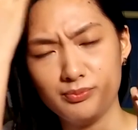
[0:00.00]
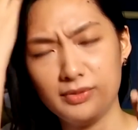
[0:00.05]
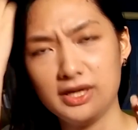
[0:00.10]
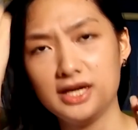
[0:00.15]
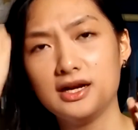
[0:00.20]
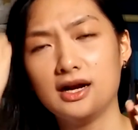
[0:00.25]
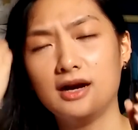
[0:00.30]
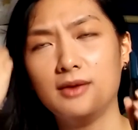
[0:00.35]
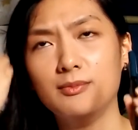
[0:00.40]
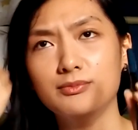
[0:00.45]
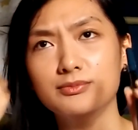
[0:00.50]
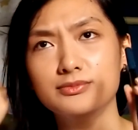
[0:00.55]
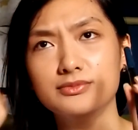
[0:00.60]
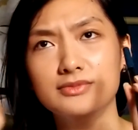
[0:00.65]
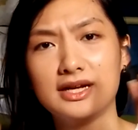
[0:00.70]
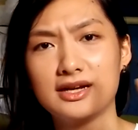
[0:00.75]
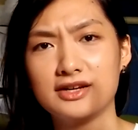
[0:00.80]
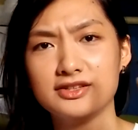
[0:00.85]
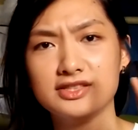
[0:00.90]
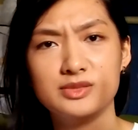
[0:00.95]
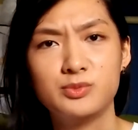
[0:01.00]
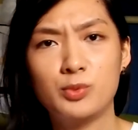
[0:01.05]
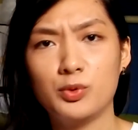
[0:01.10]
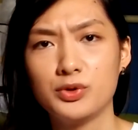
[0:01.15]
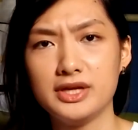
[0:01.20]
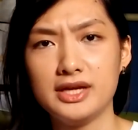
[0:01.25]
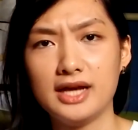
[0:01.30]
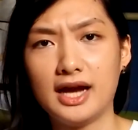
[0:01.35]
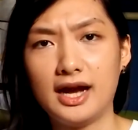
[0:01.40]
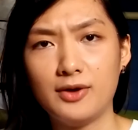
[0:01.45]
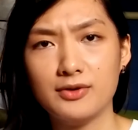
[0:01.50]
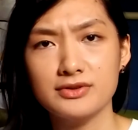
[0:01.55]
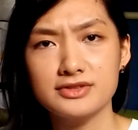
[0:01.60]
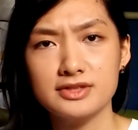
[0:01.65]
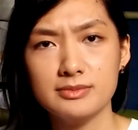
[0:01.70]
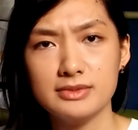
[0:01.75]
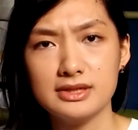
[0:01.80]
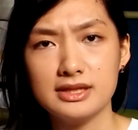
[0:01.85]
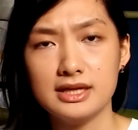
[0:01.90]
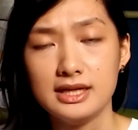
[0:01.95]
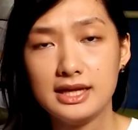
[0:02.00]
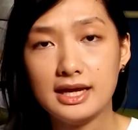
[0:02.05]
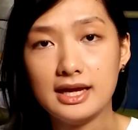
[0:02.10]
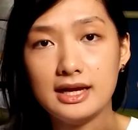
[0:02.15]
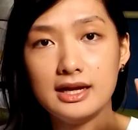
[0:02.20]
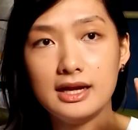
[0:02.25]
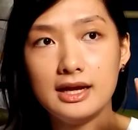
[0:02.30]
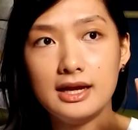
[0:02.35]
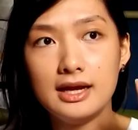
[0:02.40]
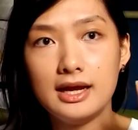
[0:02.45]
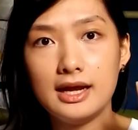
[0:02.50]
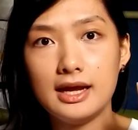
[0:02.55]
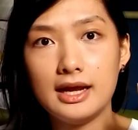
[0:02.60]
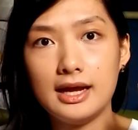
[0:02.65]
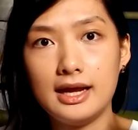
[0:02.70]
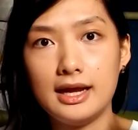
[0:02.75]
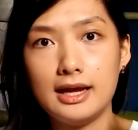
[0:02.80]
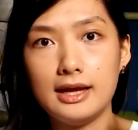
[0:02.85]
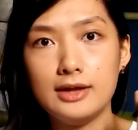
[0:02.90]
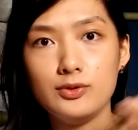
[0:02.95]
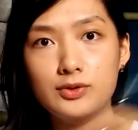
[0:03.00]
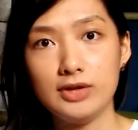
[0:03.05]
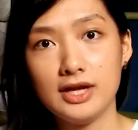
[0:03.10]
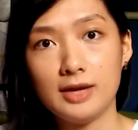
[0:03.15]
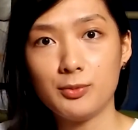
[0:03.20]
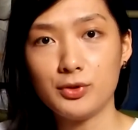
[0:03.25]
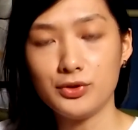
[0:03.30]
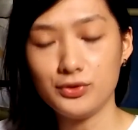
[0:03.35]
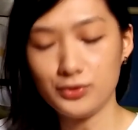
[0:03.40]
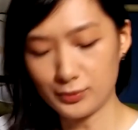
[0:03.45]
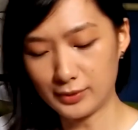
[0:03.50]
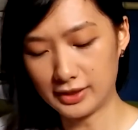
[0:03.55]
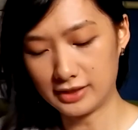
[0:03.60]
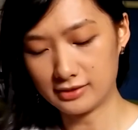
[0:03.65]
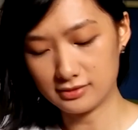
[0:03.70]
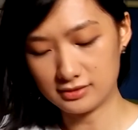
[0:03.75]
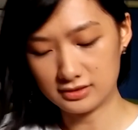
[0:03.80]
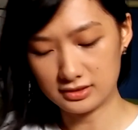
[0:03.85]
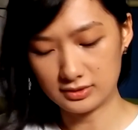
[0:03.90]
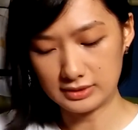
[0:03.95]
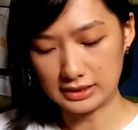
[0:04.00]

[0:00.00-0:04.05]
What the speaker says: makeup, like a smoky eye or something like that, and today I'm going to do it.